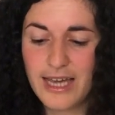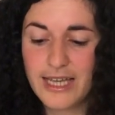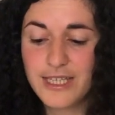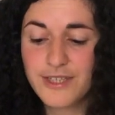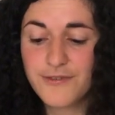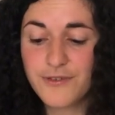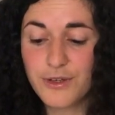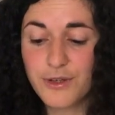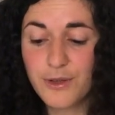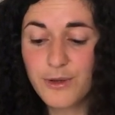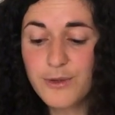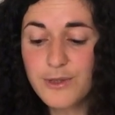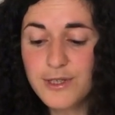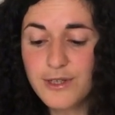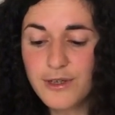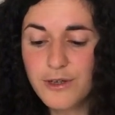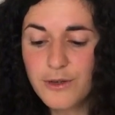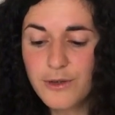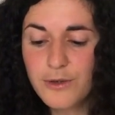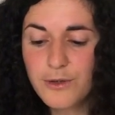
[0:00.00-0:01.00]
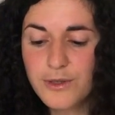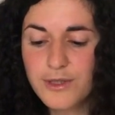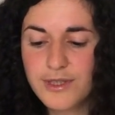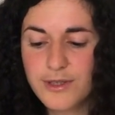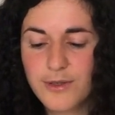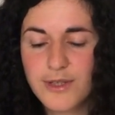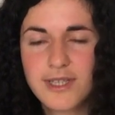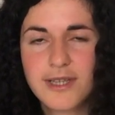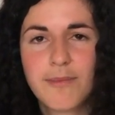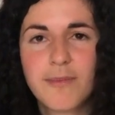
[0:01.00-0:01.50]
And for those who
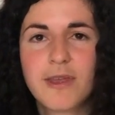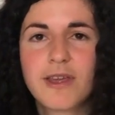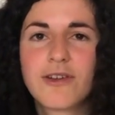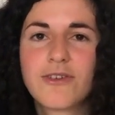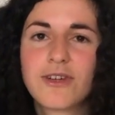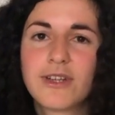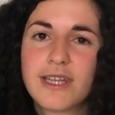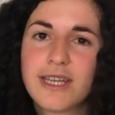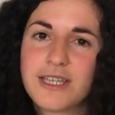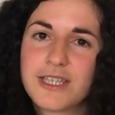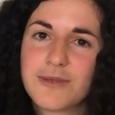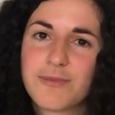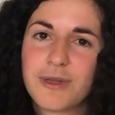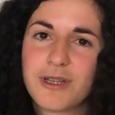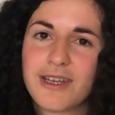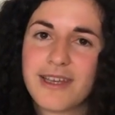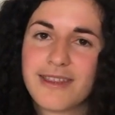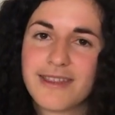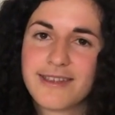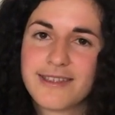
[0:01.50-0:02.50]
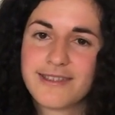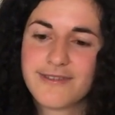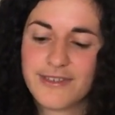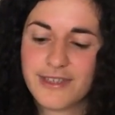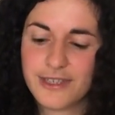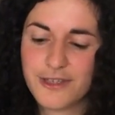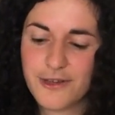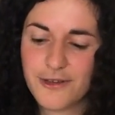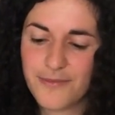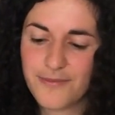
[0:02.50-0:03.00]
saw something relatable in
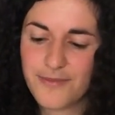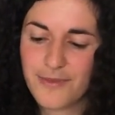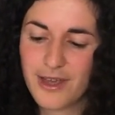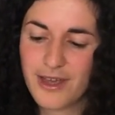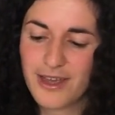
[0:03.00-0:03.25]
this video,